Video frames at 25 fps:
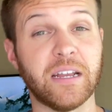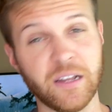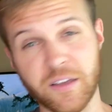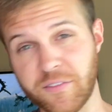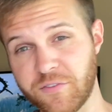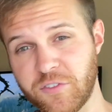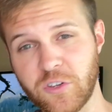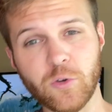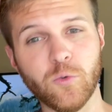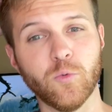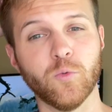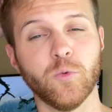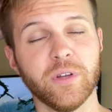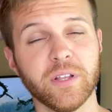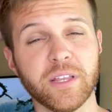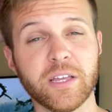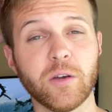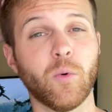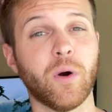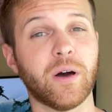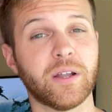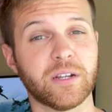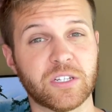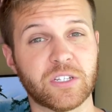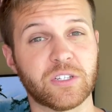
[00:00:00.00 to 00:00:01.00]
If you really
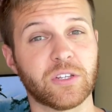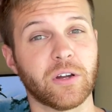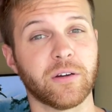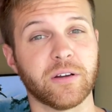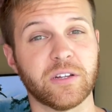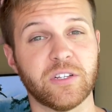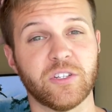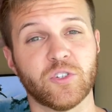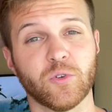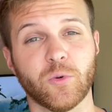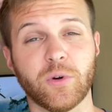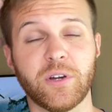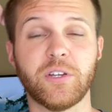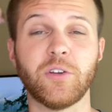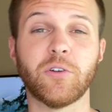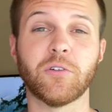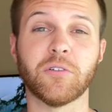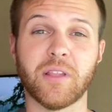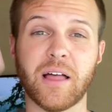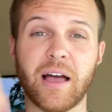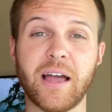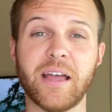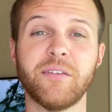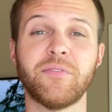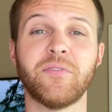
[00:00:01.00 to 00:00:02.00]
want to start enjoying your
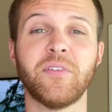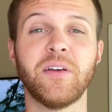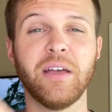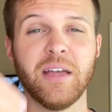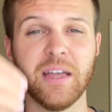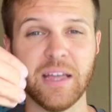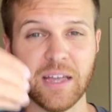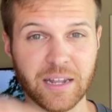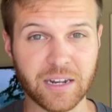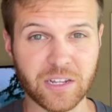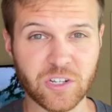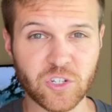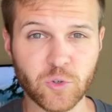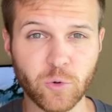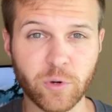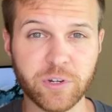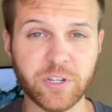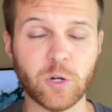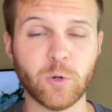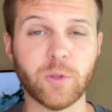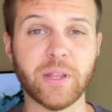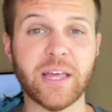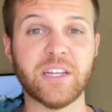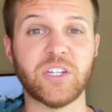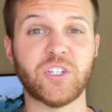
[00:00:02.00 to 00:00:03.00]
life and enjoying your
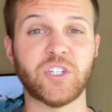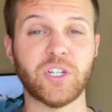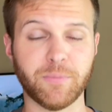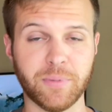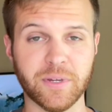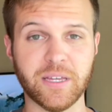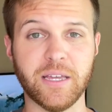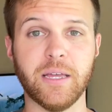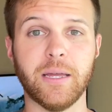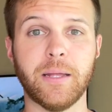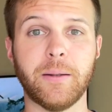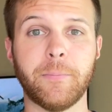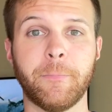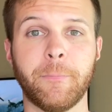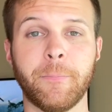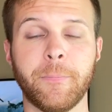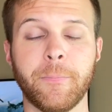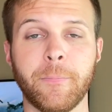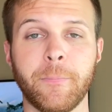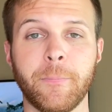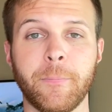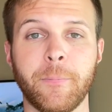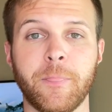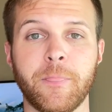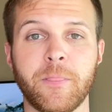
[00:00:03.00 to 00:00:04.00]
relationship again,
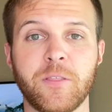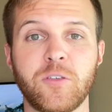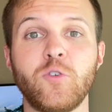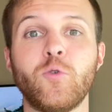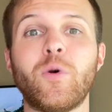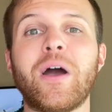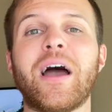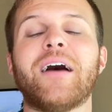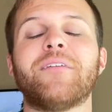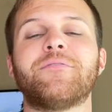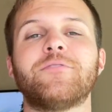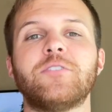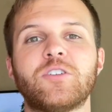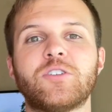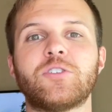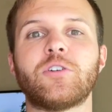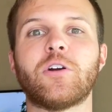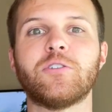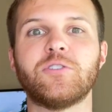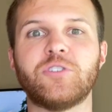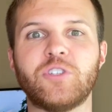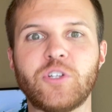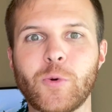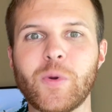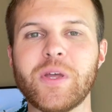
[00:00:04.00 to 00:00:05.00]
you have to
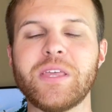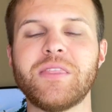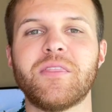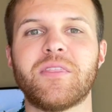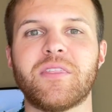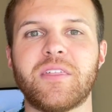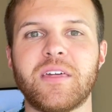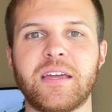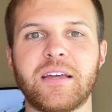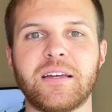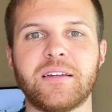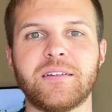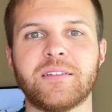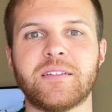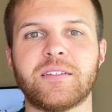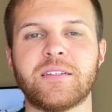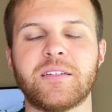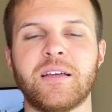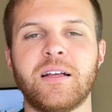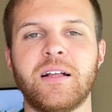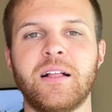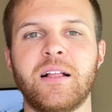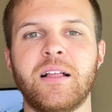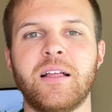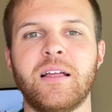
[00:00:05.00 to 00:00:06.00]
start doing things
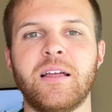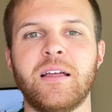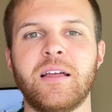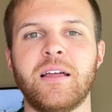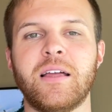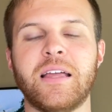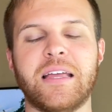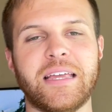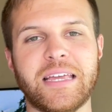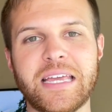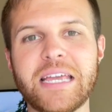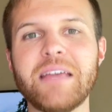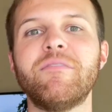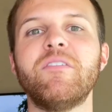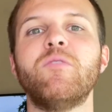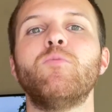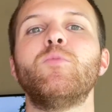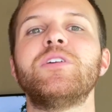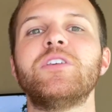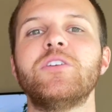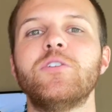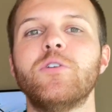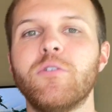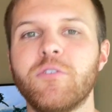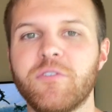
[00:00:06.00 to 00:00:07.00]
even when
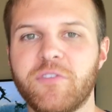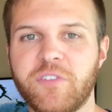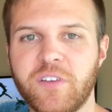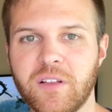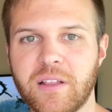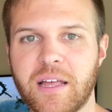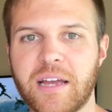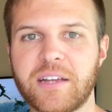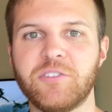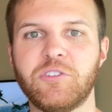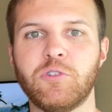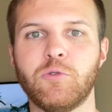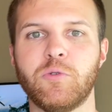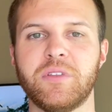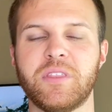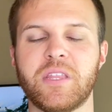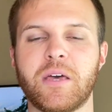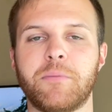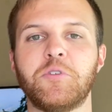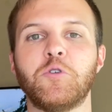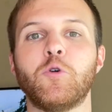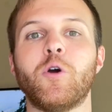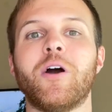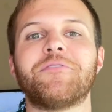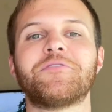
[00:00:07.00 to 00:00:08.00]
you don't feel like doing them.
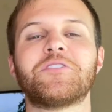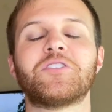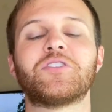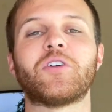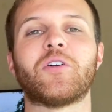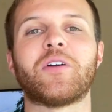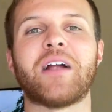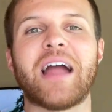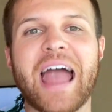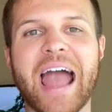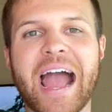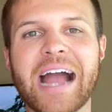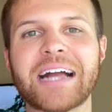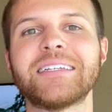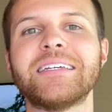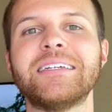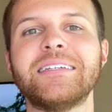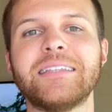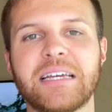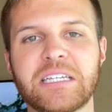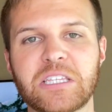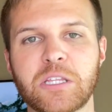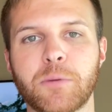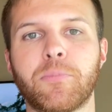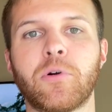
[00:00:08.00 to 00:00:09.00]
You have to start acting
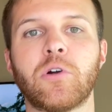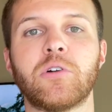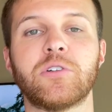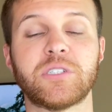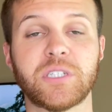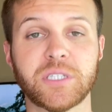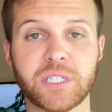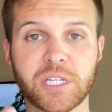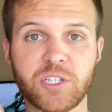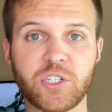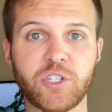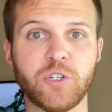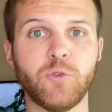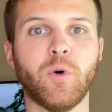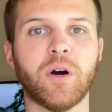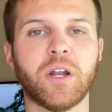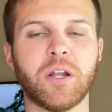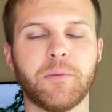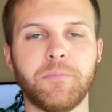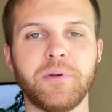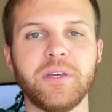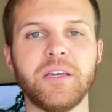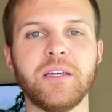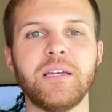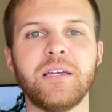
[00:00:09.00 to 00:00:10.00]
like the person that you want to
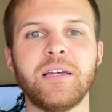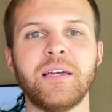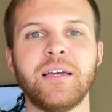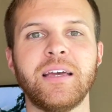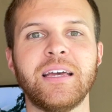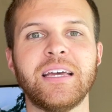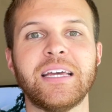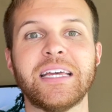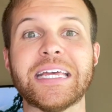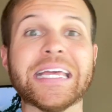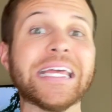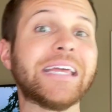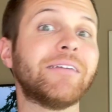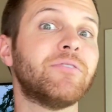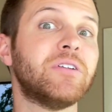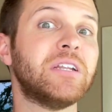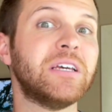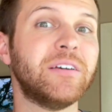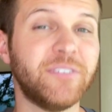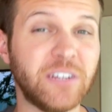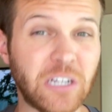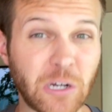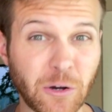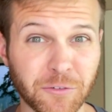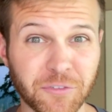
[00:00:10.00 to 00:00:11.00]
be, even if
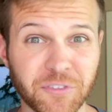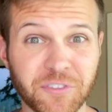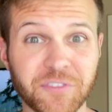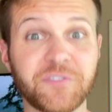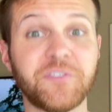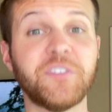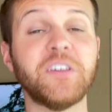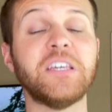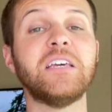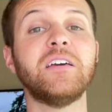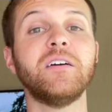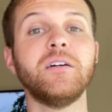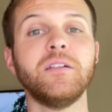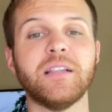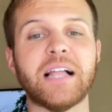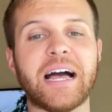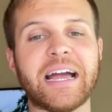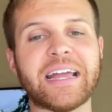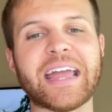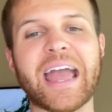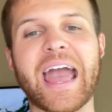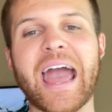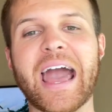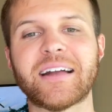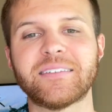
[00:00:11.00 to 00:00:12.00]
you don't feel
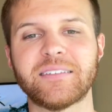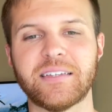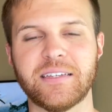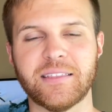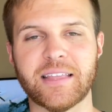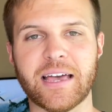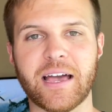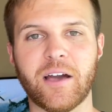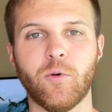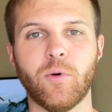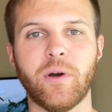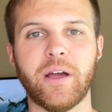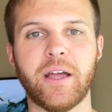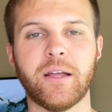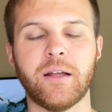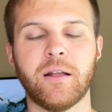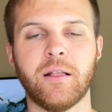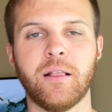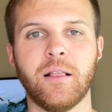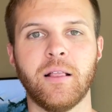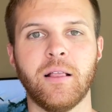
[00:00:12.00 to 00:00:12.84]
like acting that way.